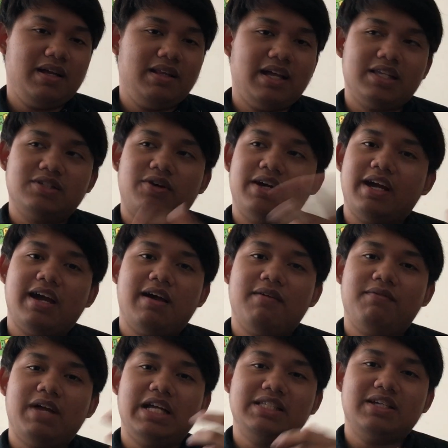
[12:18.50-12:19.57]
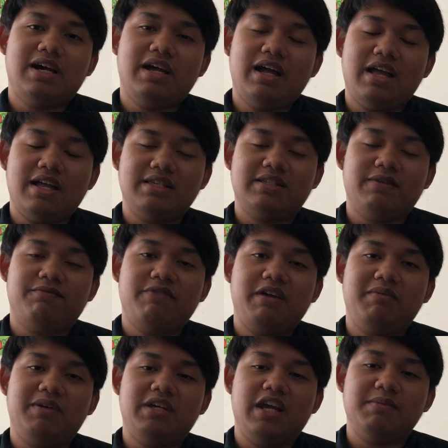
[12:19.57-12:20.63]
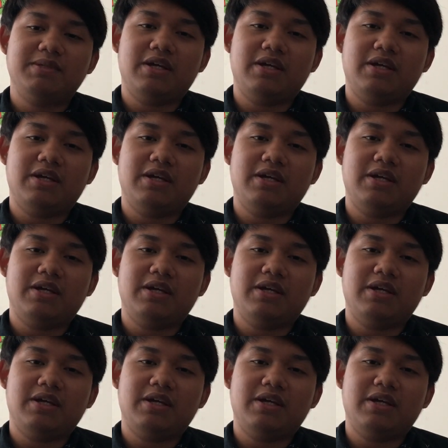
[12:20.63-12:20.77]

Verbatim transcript: That's all I have. That's that's the favorite games